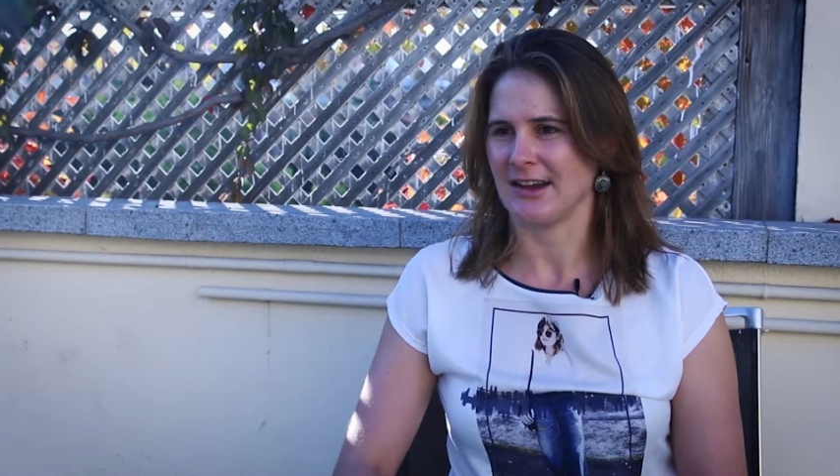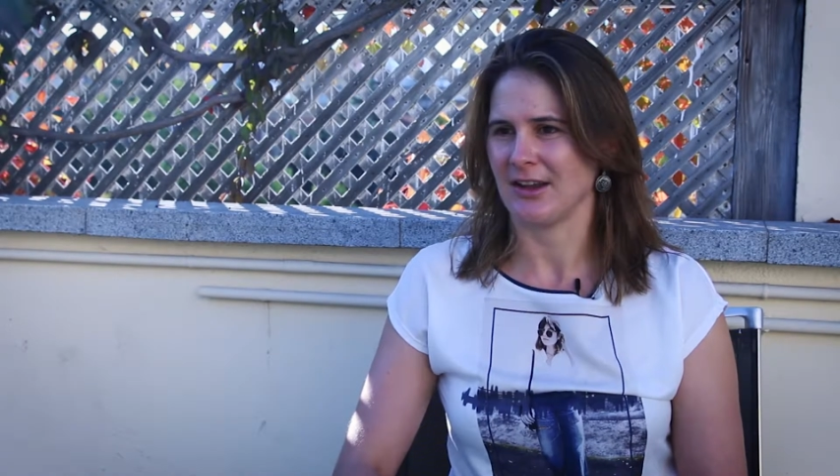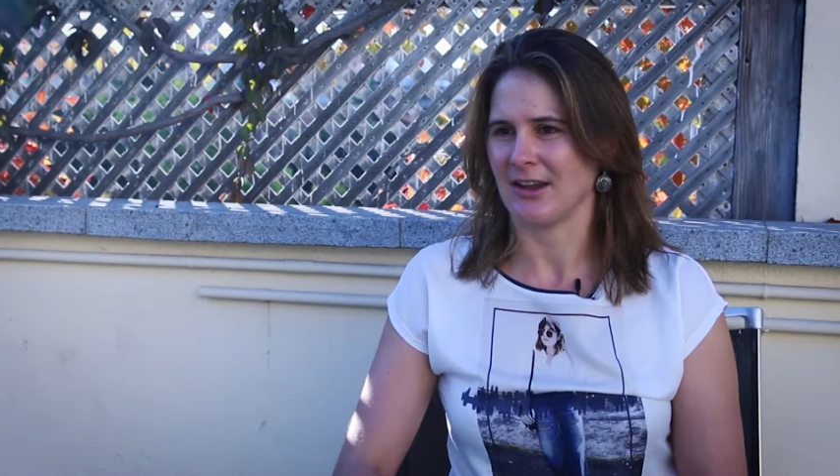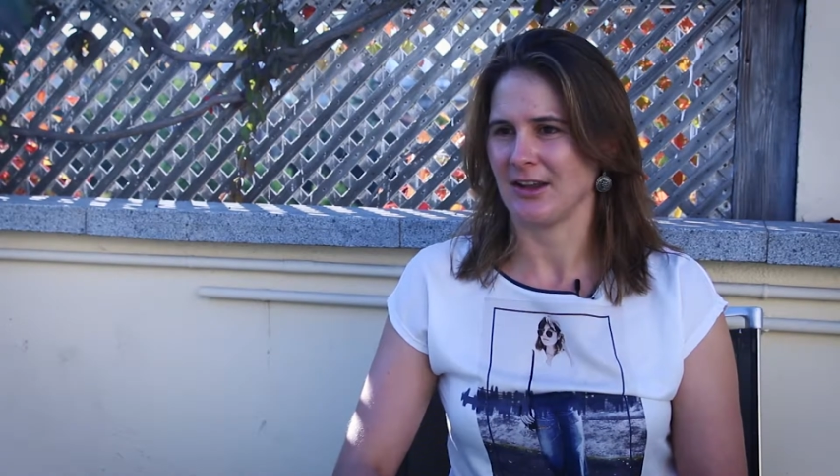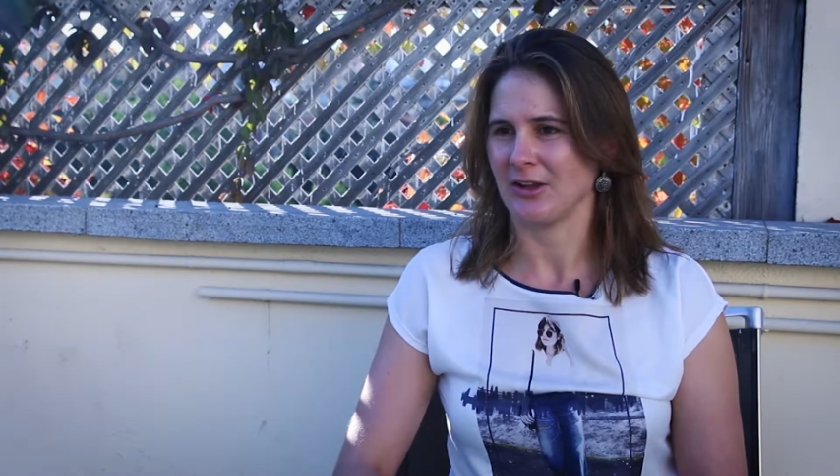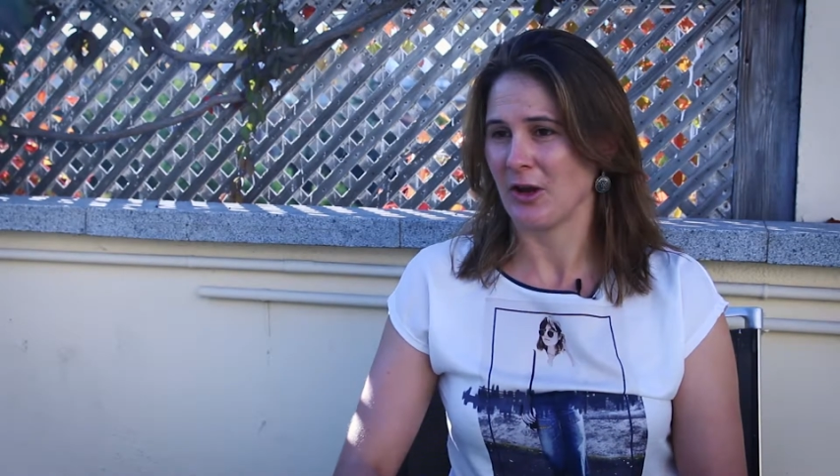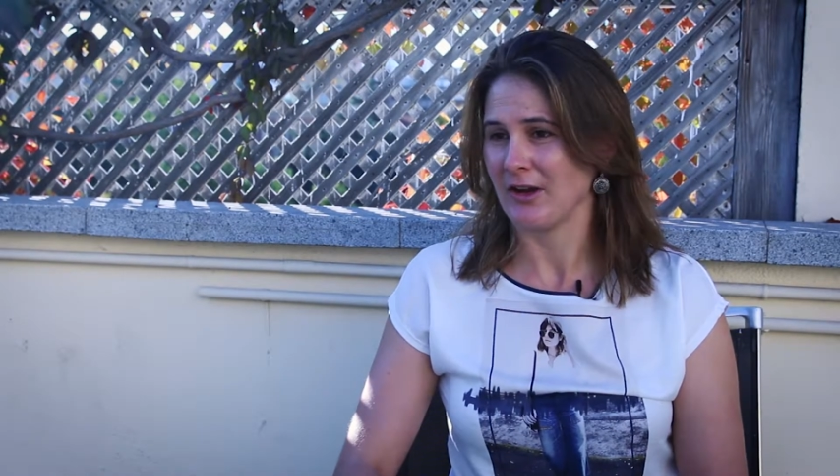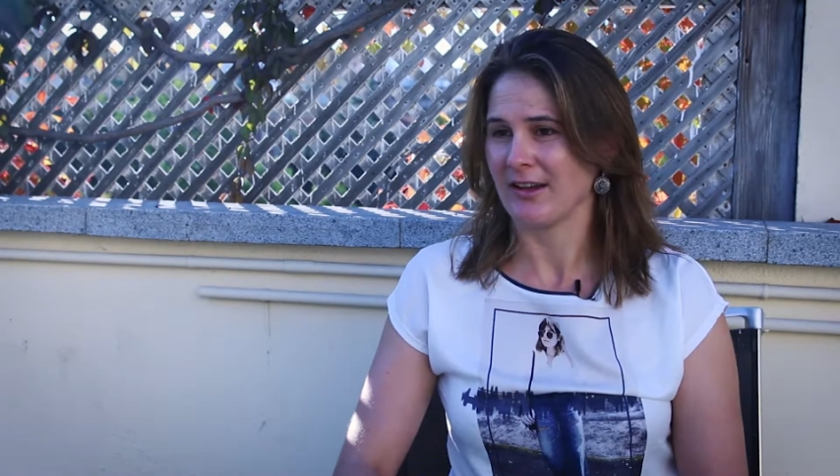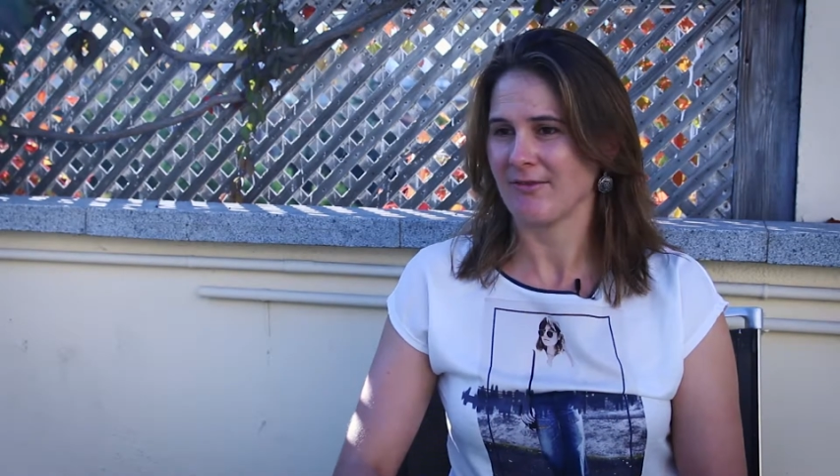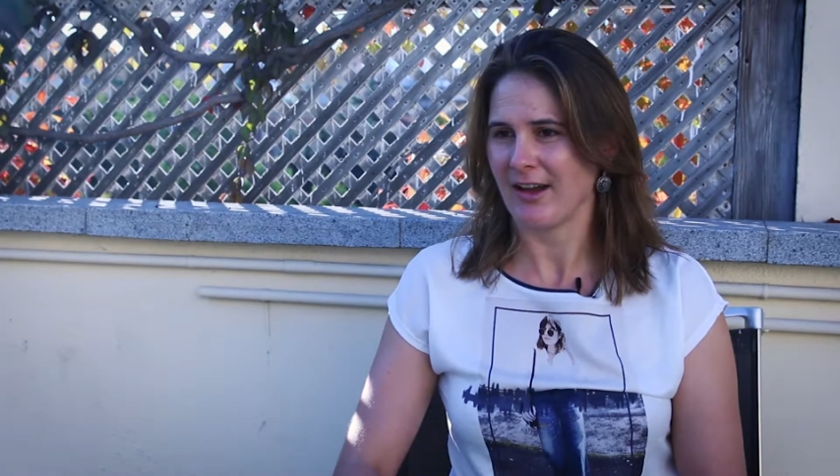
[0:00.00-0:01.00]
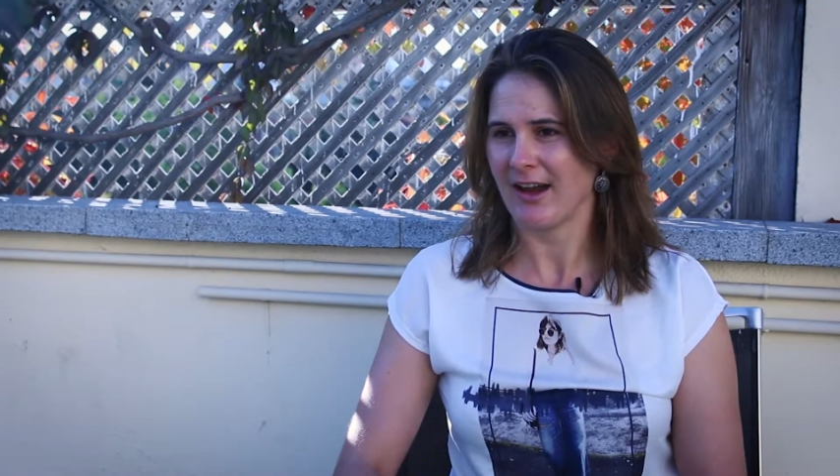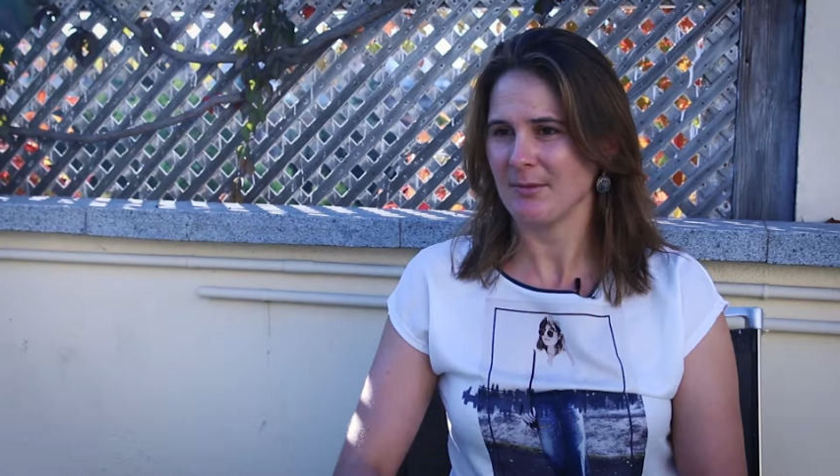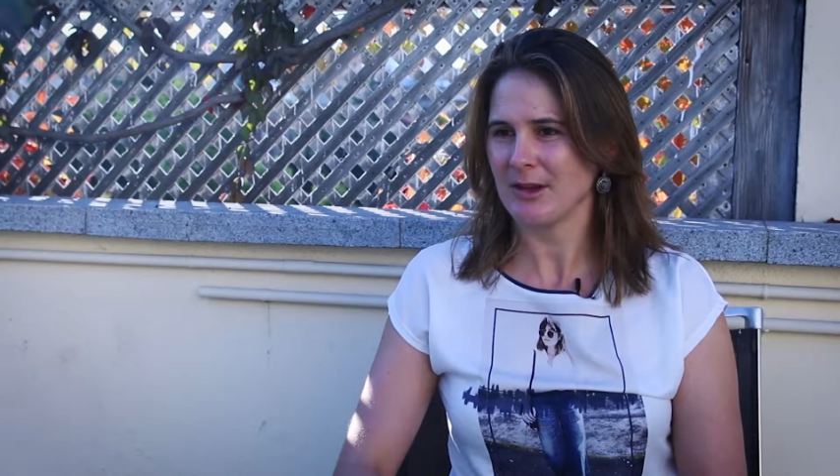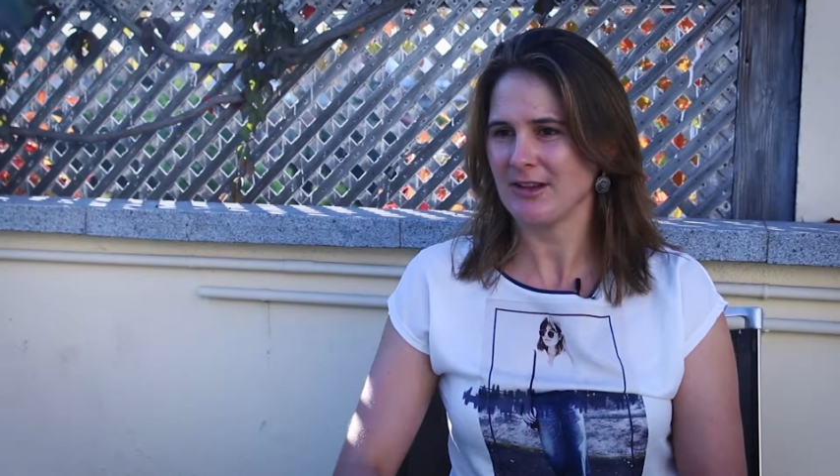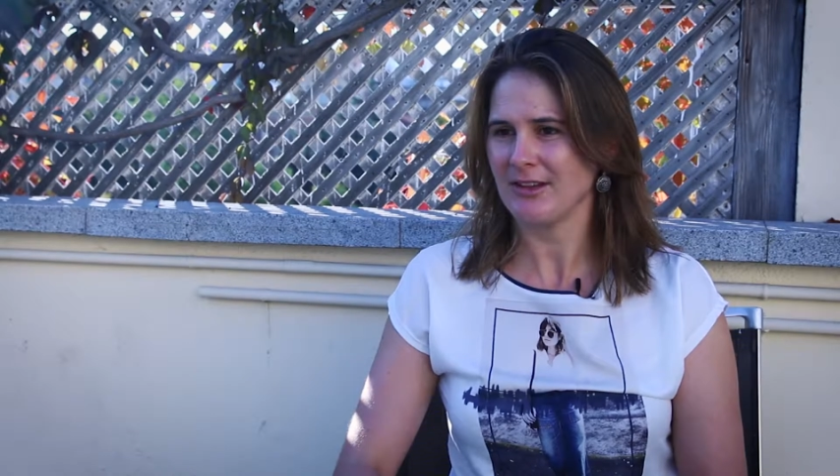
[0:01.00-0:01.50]
in a learning
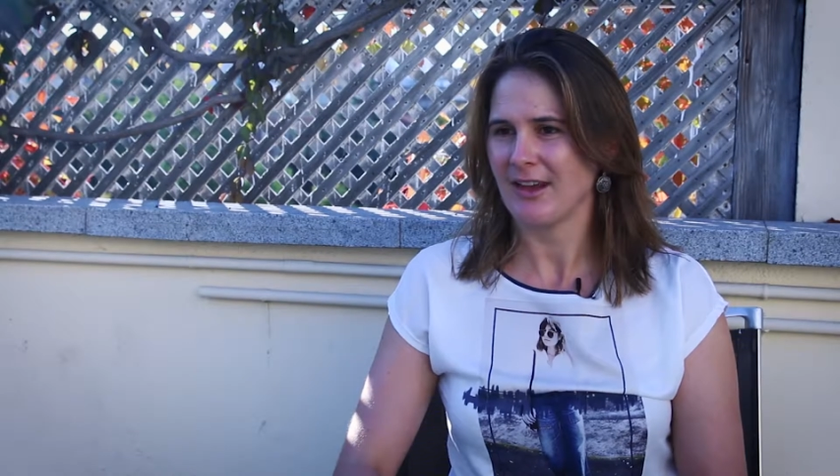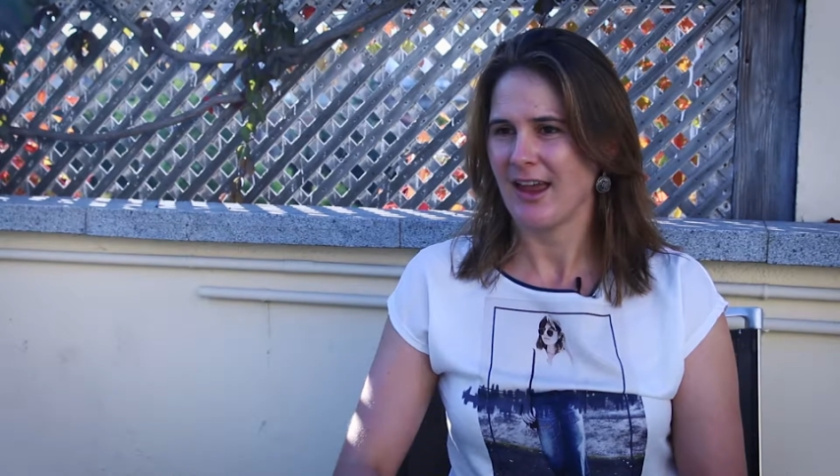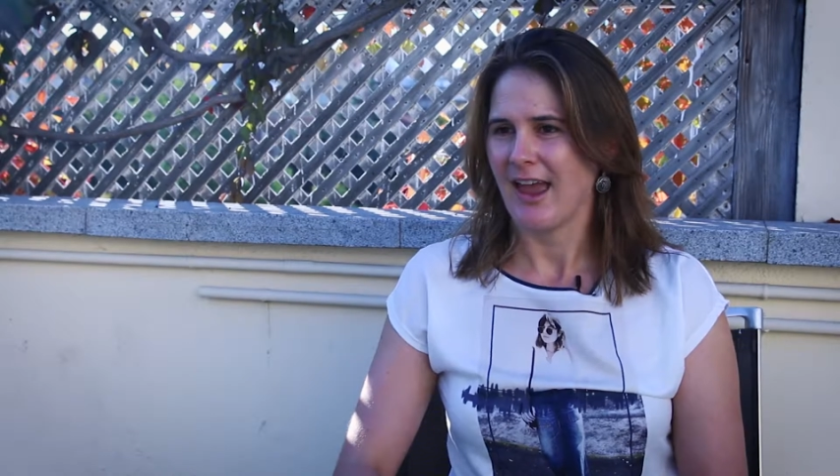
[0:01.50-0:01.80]
environment